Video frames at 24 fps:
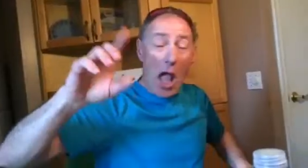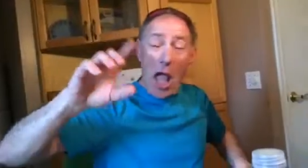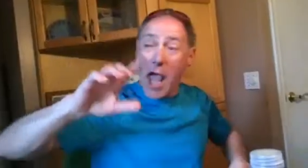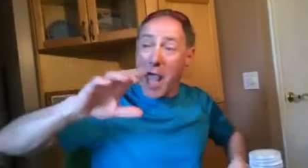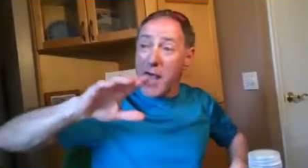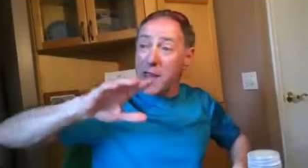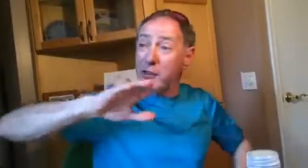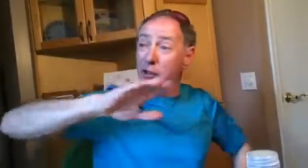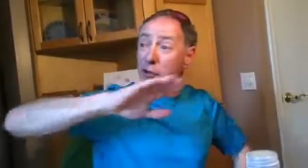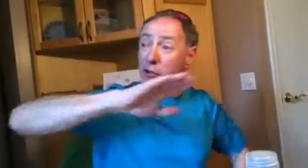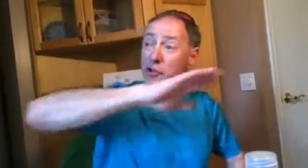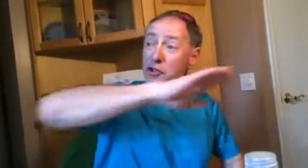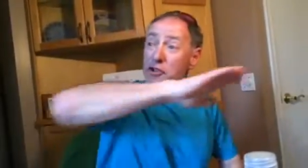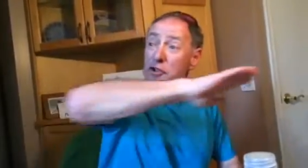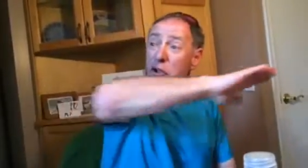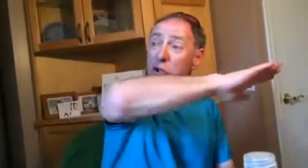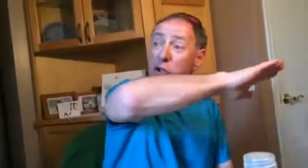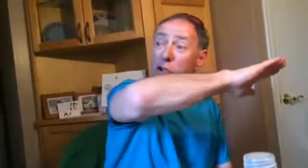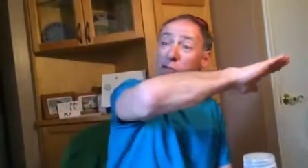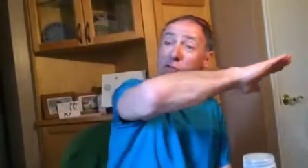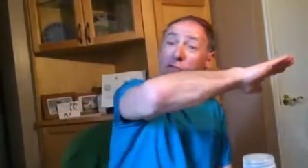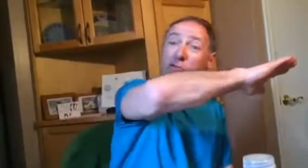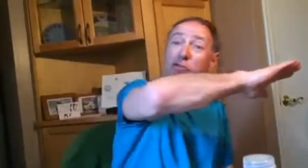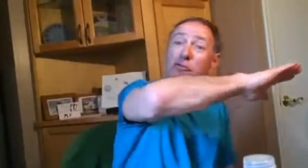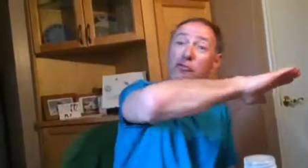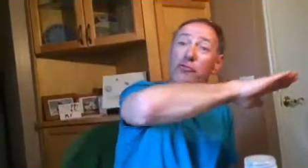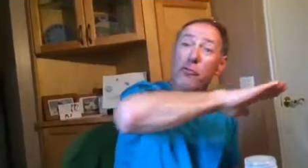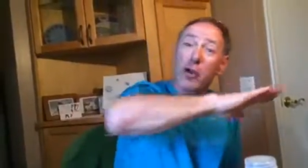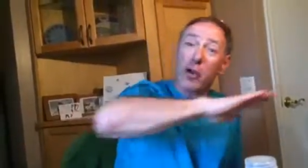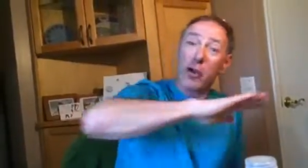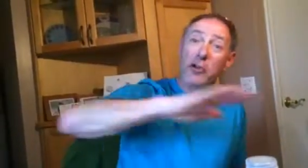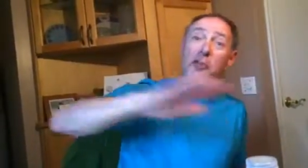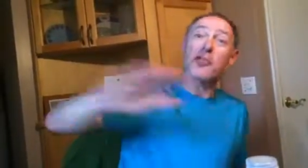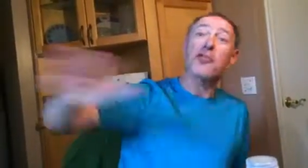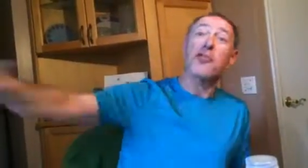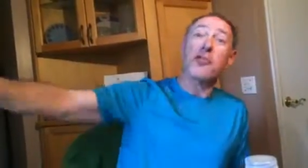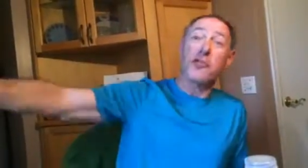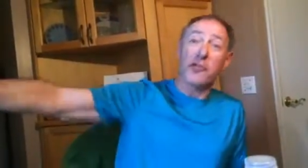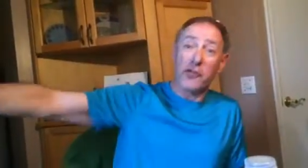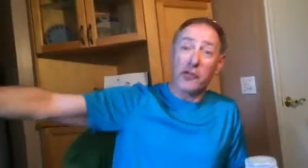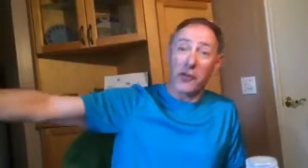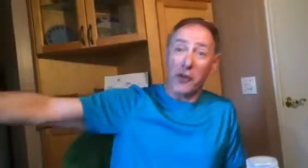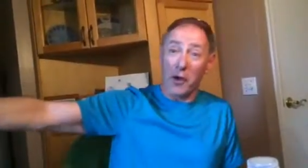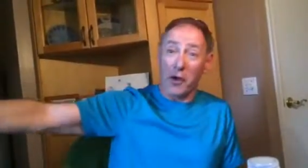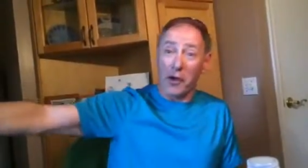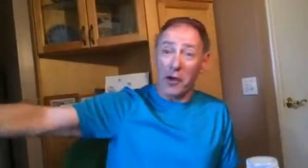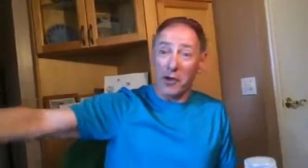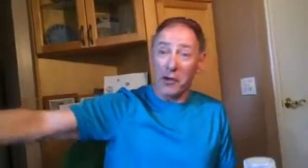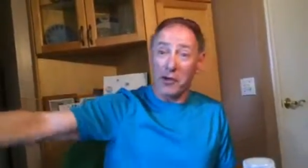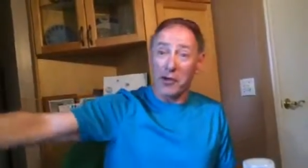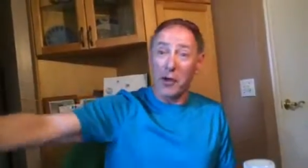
and there's a construction site.